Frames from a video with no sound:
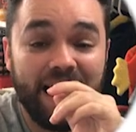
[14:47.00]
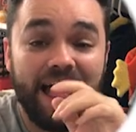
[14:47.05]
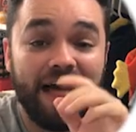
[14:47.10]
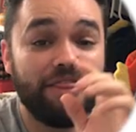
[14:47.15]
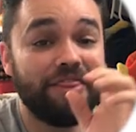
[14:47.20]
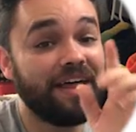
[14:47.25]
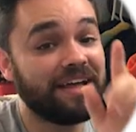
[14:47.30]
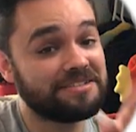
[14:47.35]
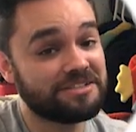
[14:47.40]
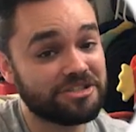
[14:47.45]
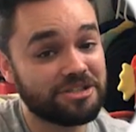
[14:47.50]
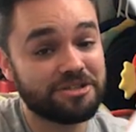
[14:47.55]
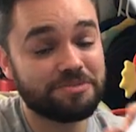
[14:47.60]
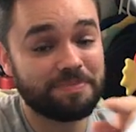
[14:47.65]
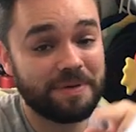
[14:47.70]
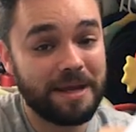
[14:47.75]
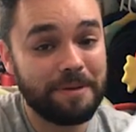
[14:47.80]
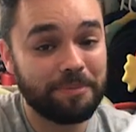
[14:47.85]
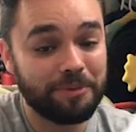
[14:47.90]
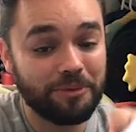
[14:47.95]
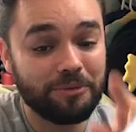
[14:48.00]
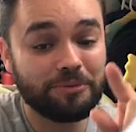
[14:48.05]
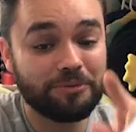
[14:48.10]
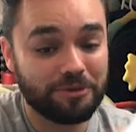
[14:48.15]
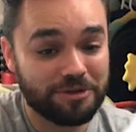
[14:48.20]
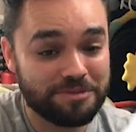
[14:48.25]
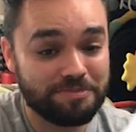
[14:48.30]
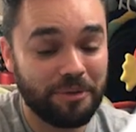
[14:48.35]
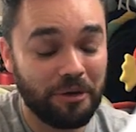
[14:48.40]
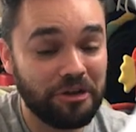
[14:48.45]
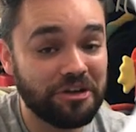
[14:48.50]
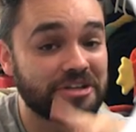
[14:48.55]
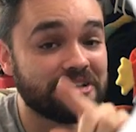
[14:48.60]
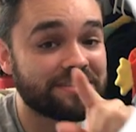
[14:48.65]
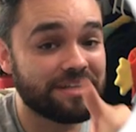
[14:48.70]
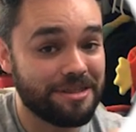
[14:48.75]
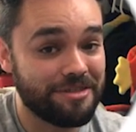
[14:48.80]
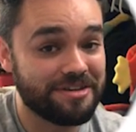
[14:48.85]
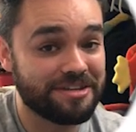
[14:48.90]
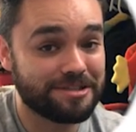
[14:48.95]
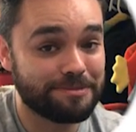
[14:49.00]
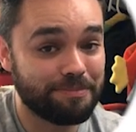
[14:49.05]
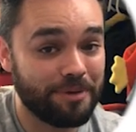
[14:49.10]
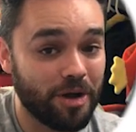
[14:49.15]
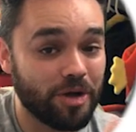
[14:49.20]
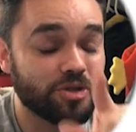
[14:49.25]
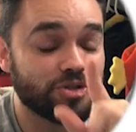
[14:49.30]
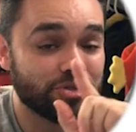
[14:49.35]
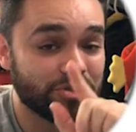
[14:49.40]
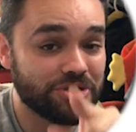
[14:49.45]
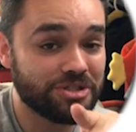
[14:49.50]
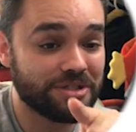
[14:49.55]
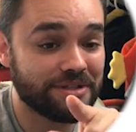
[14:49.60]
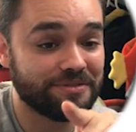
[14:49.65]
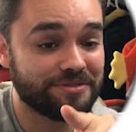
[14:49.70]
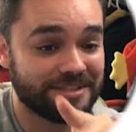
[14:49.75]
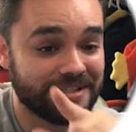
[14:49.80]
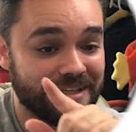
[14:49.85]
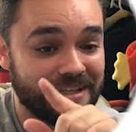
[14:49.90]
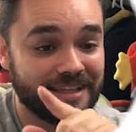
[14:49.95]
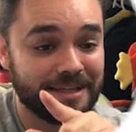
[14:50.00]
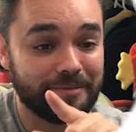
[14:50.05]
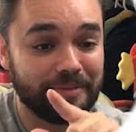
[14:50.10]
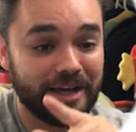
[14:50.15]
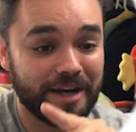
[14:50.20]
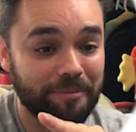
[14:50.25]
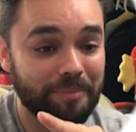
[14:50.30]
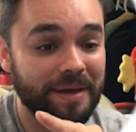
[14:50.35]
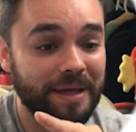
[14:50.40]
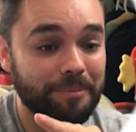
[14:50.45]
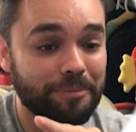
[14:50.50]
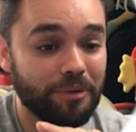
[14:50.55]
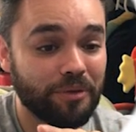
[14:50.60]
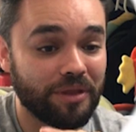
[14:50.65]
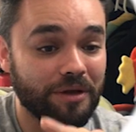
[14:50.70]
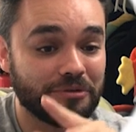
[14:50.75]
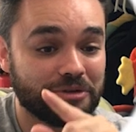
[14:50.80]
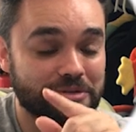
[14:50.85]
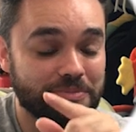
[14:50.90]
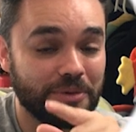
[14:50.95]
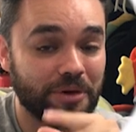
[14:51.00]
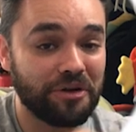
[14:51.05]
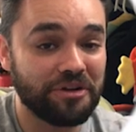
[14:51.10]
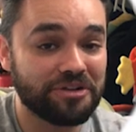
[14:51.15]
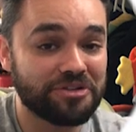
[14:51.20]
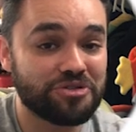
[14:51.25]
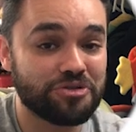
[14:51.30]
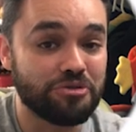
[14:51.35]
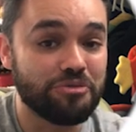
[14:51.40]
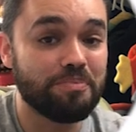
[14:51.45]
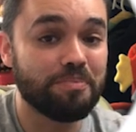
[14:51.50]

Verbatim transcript: and that's just people responding to this post. You should have seen the amount of people that responded to